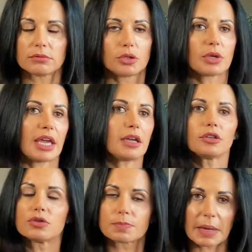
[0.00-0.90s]
You can
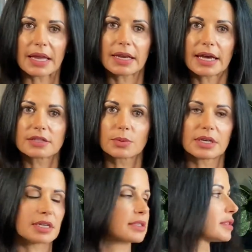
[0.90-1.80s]
use paid ads when
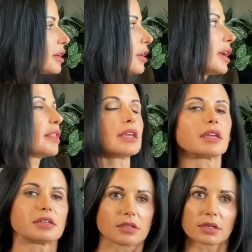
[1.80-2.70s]
necessary. I think it
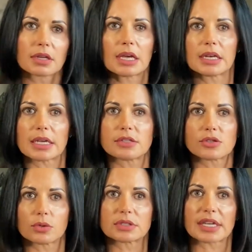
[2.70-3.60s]
is a nice
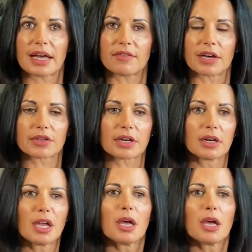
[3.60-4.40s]
tool to have out there.